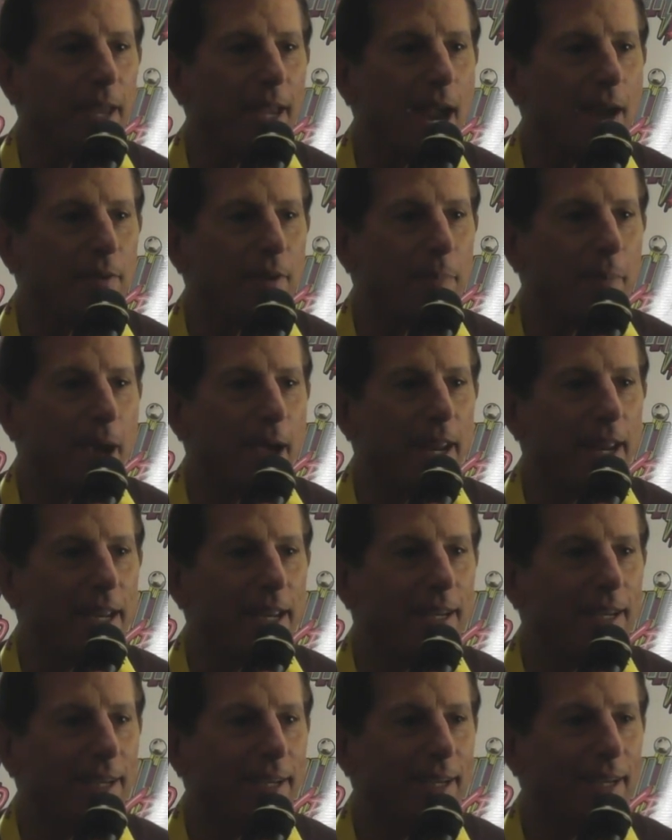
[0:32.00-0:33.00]

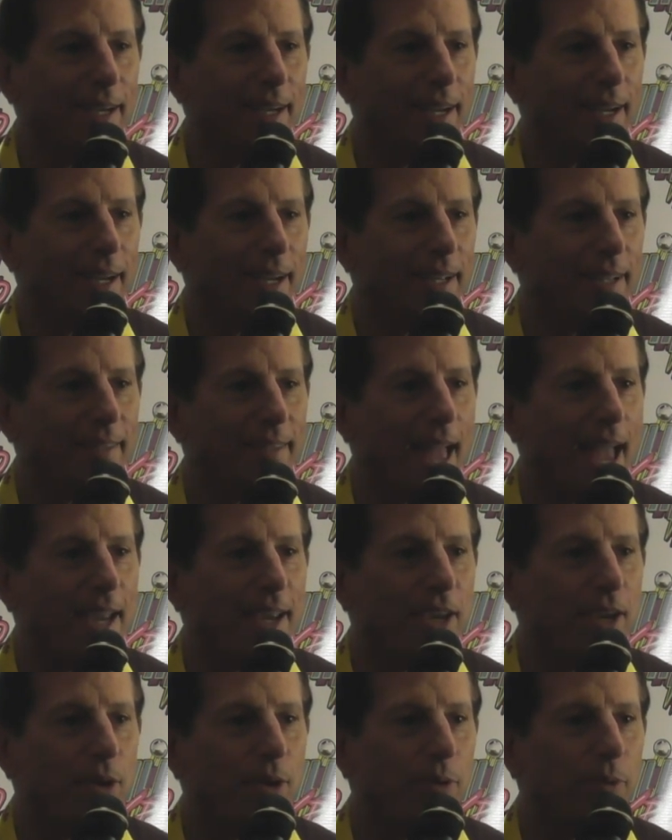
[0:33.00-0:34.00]
everybody.
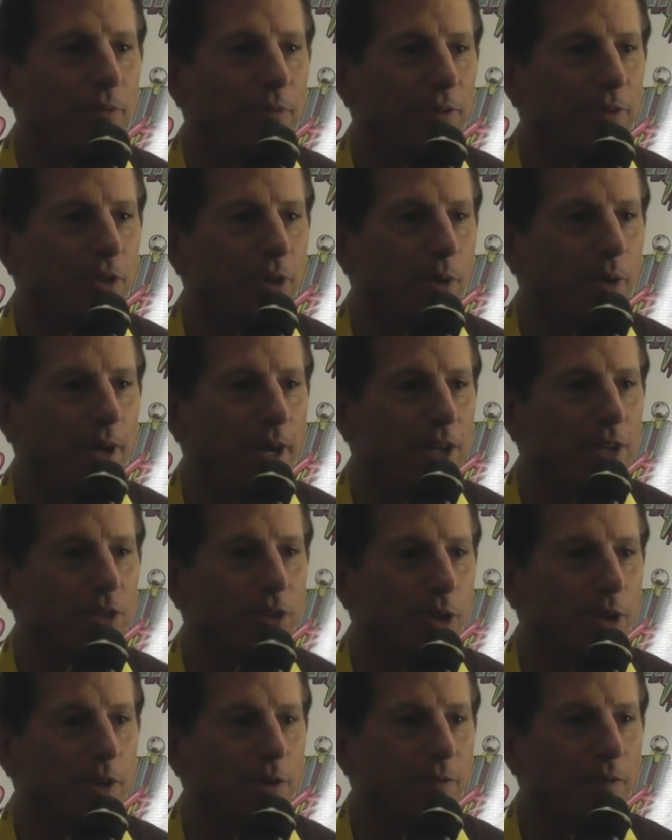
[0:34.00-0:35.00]
Thank you for doing this,
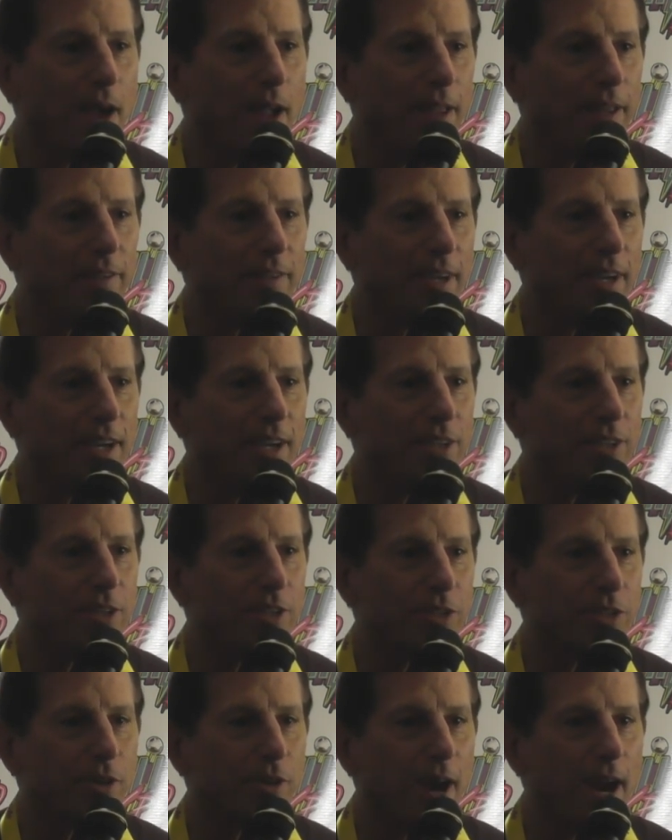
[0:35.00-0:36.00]
all your volunteers.
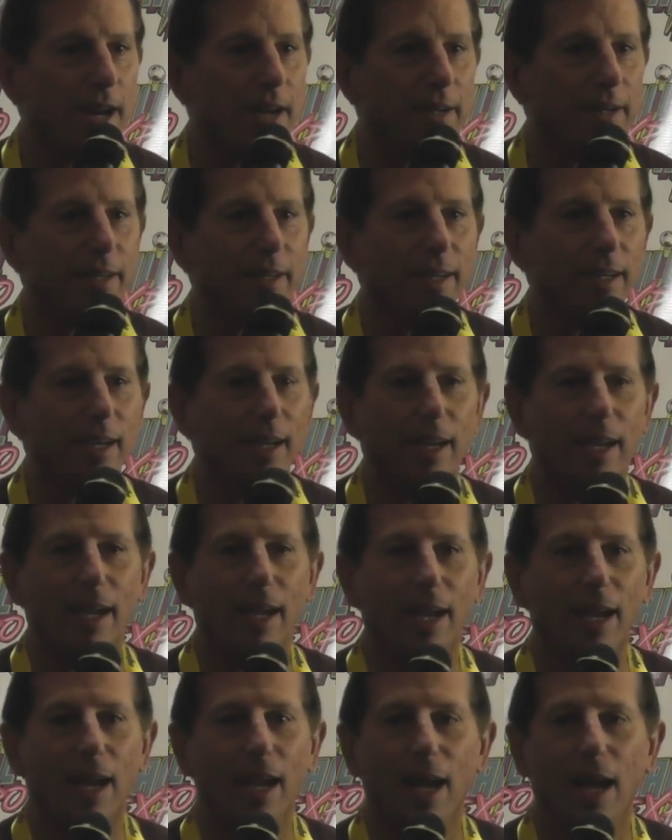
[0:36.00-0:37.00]
It's great.
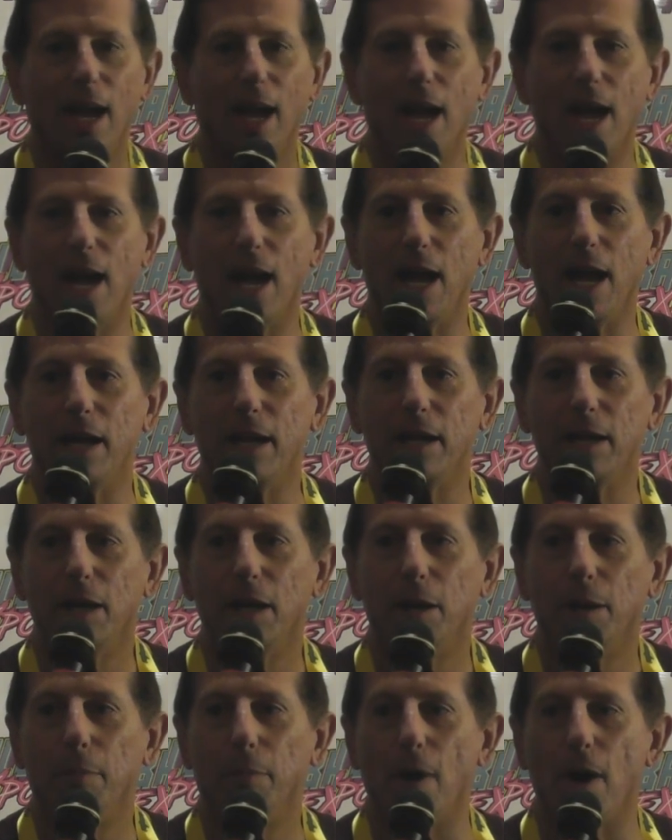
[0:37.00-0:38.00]
Uh,
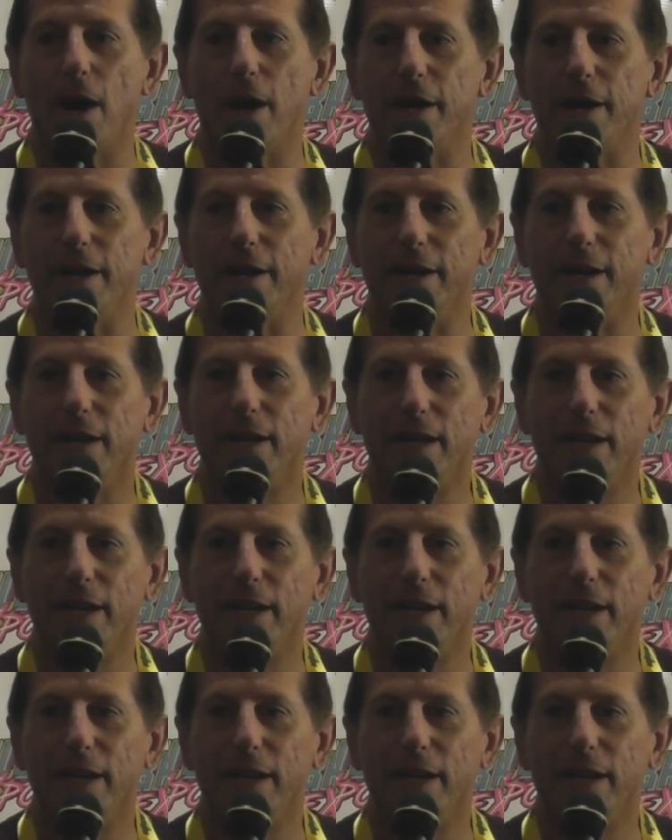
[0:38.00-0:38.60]
Martin.